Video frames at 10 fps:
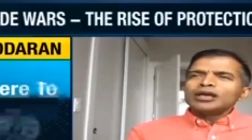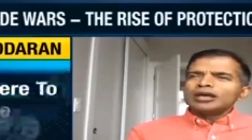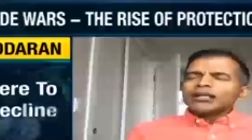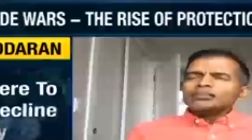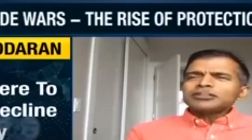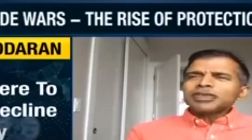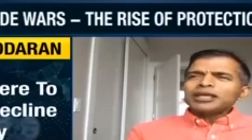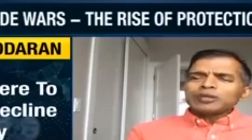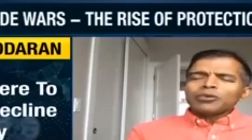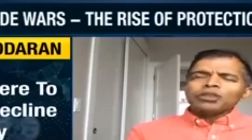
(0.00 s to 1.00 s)
Doesn't mean
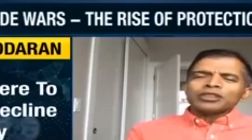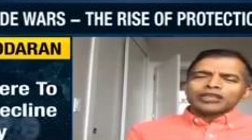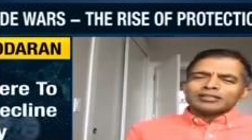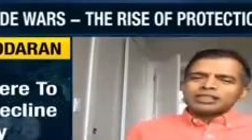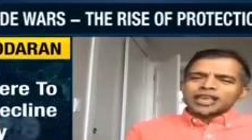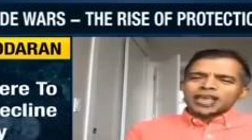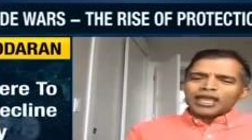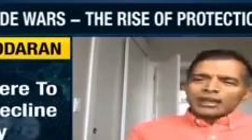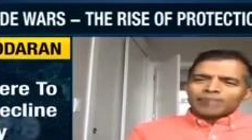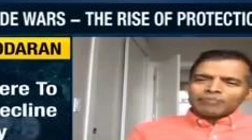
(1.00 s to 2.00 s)
that what they're
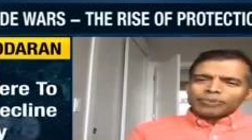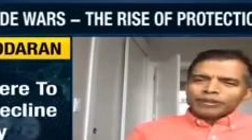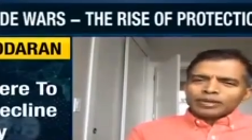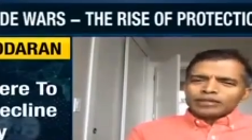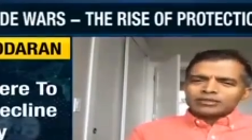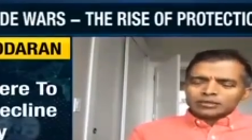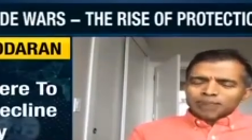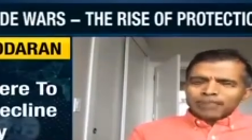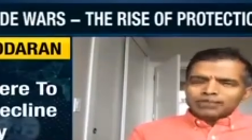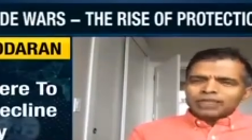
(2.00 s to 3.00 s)
saying doesn't
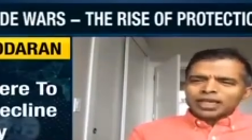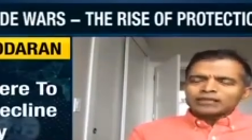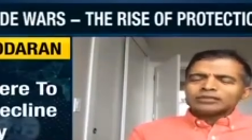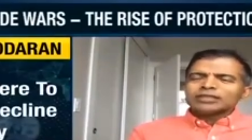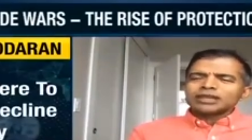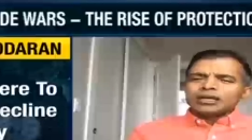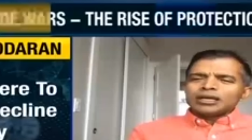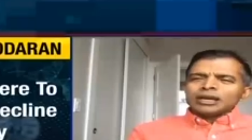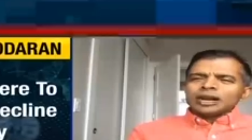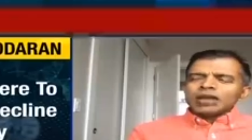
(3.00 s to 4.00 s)
make sense.
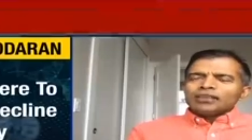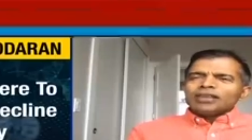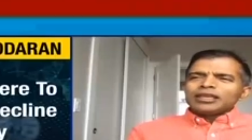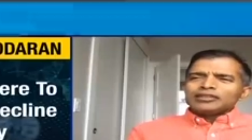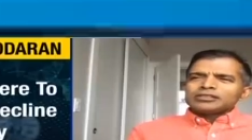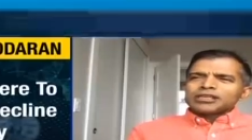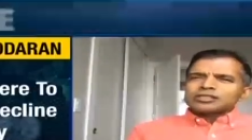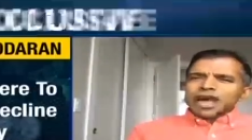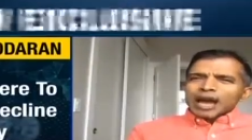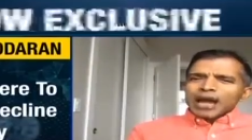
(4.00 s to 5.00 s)
I think it's
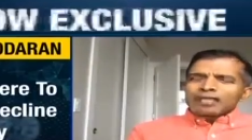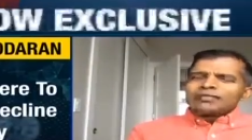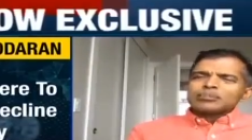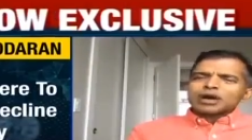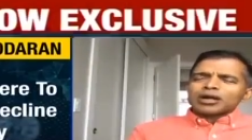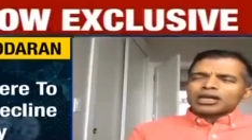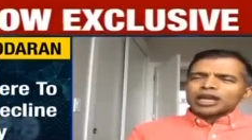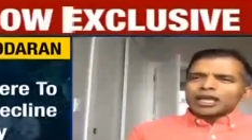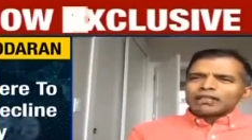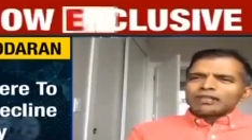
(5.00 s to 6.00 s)
just as a market
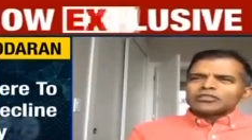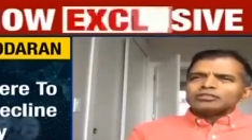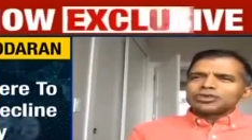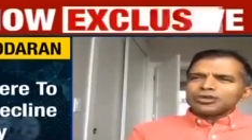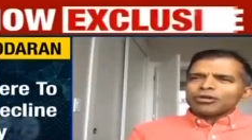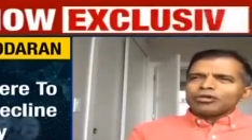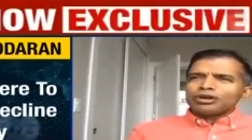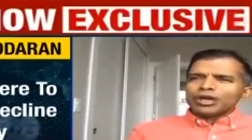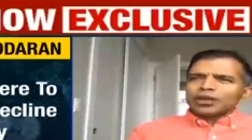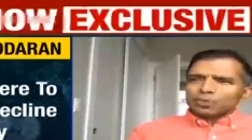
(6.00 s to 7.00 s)
ages, you're going to
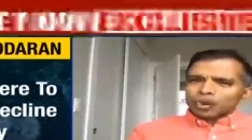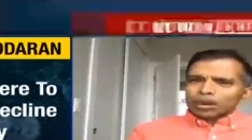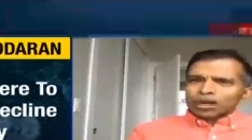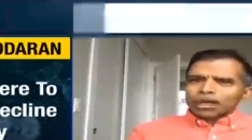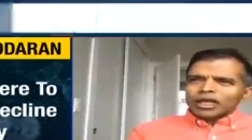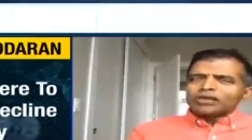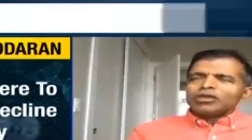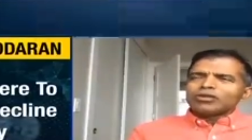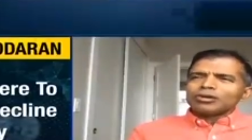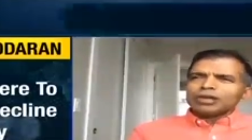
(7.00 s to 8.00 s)
get worried, and
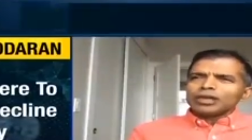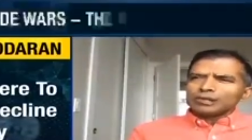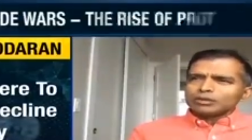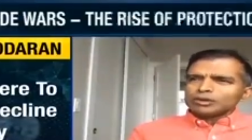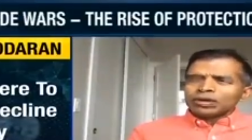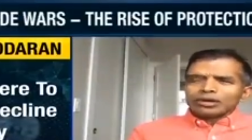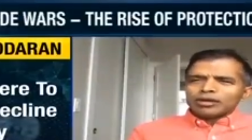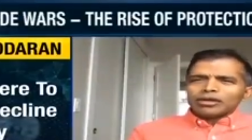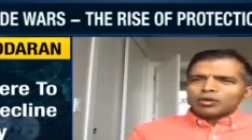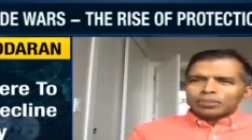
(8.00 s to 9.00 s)
you're going to get the and
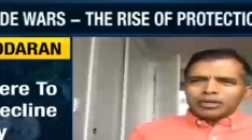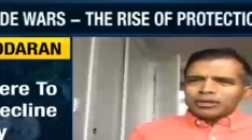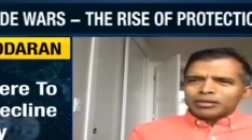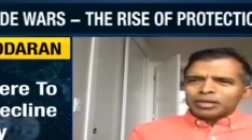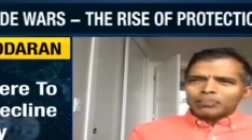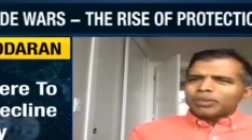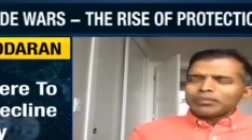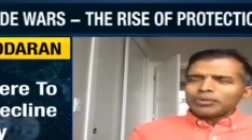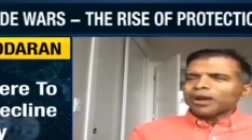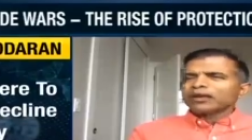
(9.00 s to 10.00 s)
you're going to pe- get
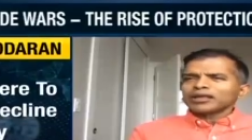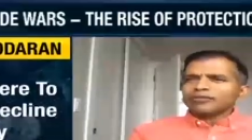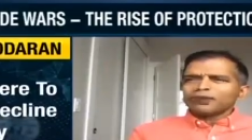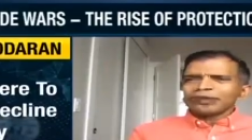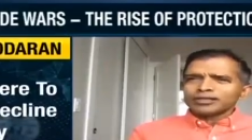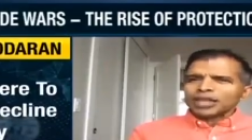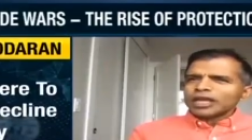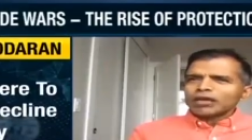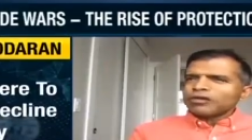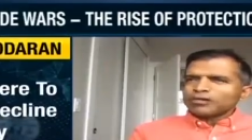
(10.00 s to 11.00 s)
people wagging their finger
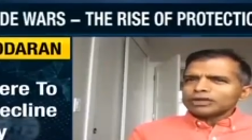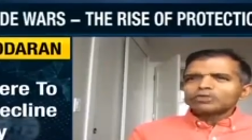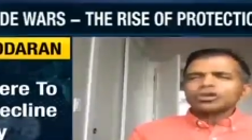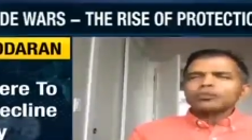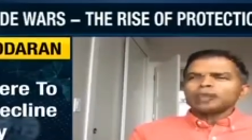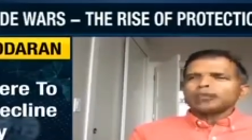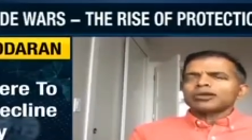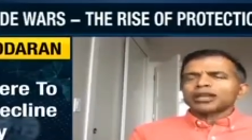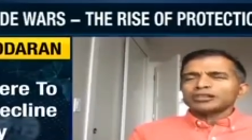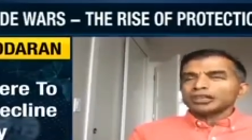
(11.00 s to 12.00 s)
saying, "Oh, there's going to be a
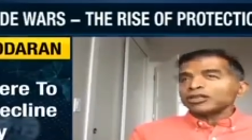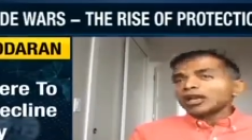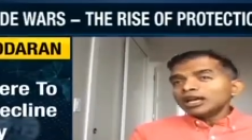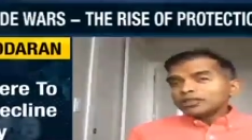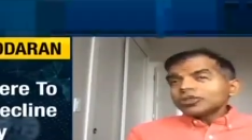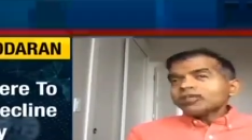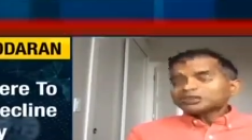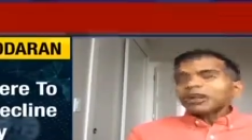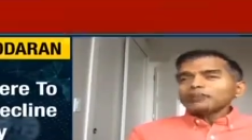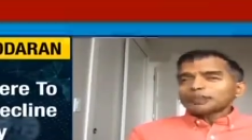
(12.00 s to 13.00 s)
correction." So let's
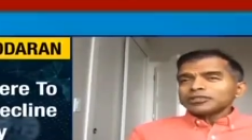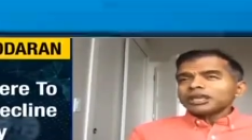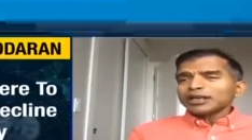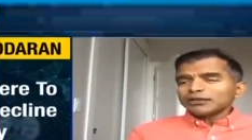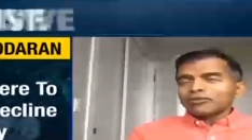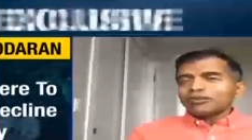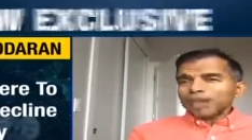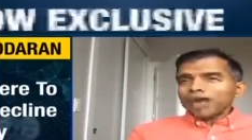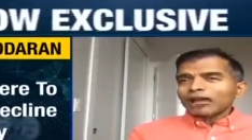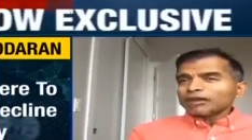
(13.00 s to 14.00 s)
start with the second
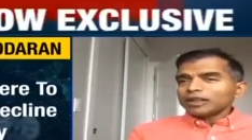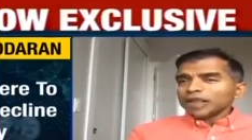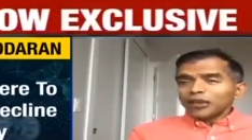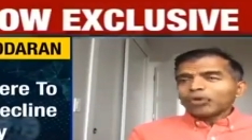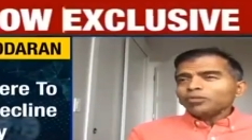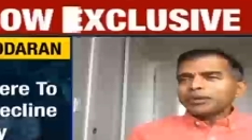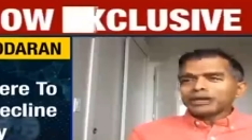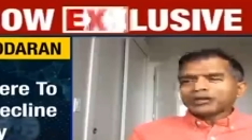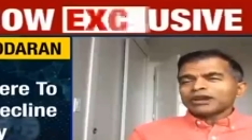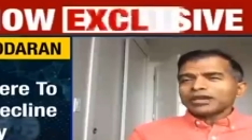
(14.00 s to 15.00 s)
reality. There will be a
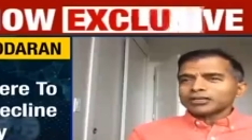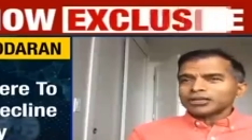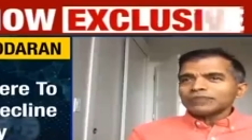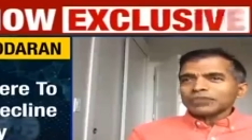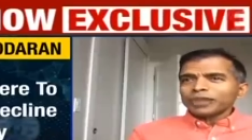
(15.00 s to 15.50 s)
correction,